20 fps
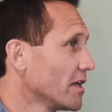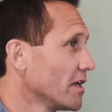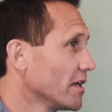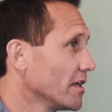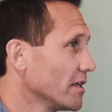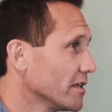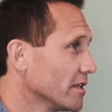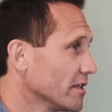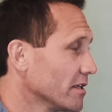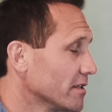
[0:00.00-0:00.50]

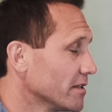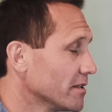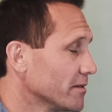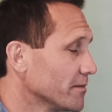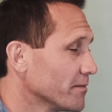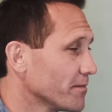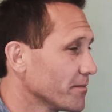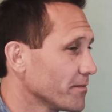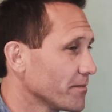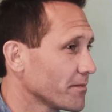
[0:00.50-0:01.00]
And
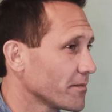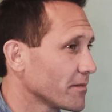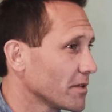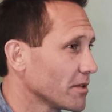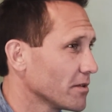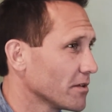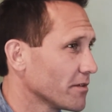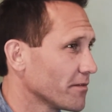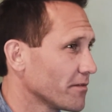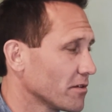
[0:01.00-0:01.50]

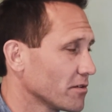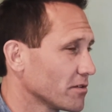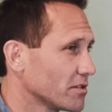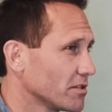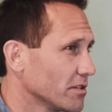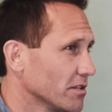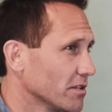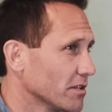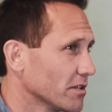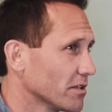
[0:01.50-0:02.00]
you know, the
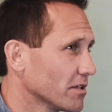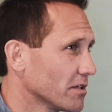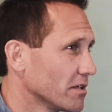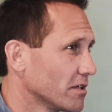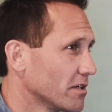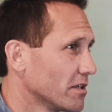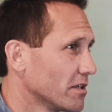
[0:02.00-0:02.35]
first year,